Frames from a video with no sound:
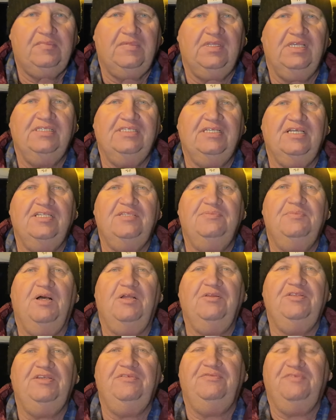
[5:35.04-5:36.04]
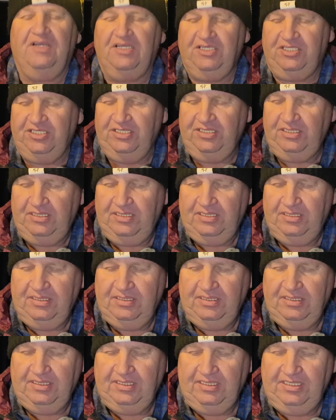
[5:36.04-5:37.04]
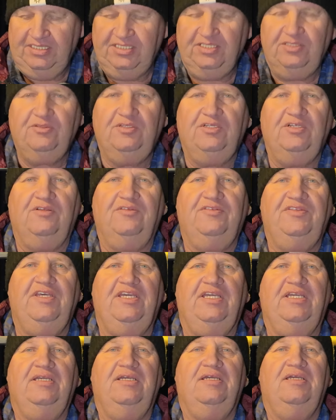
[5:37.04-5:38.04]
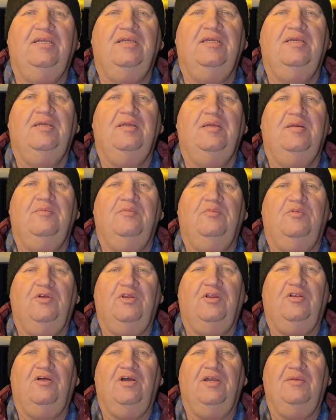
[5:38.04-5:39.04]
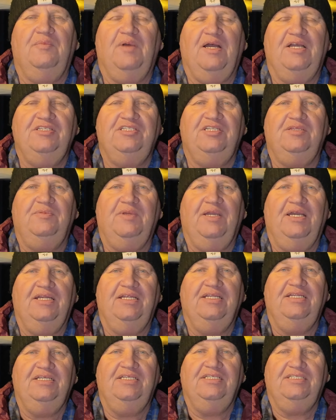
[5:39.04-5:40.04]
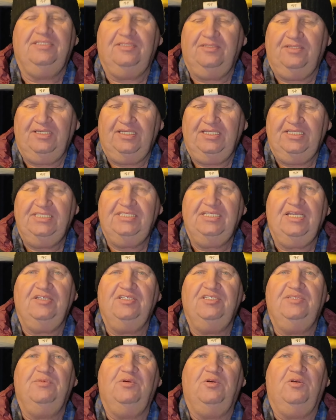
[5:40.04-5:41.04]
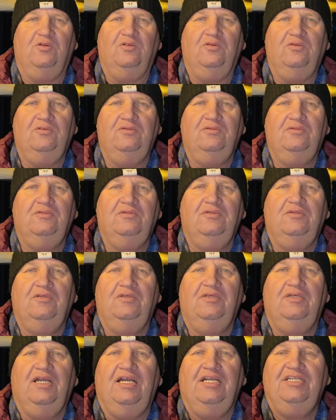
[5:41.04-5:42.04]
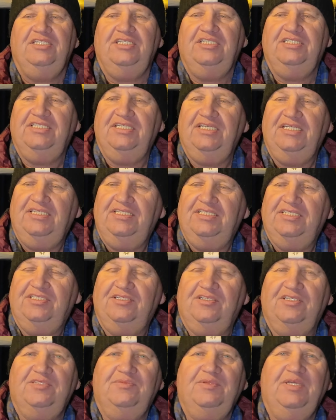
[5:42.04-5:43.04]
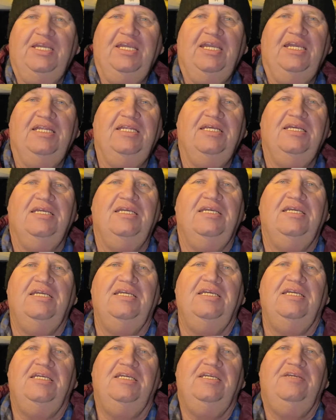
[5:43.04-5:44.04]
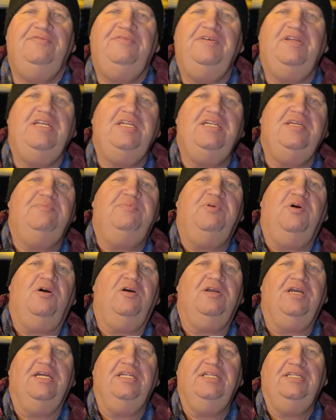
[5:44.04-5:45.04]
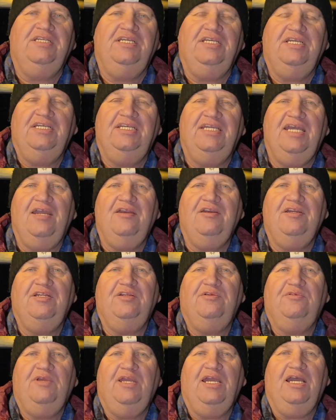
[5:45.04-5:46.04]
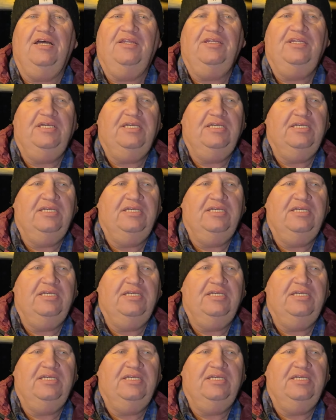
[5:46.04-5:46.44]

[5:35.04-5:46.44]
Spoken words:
So it's multi-function. It's a good little thing. What I like most about it is, like, it's so small. As you can see, it's the size of my hand. You fit in your pocket, you can carry it around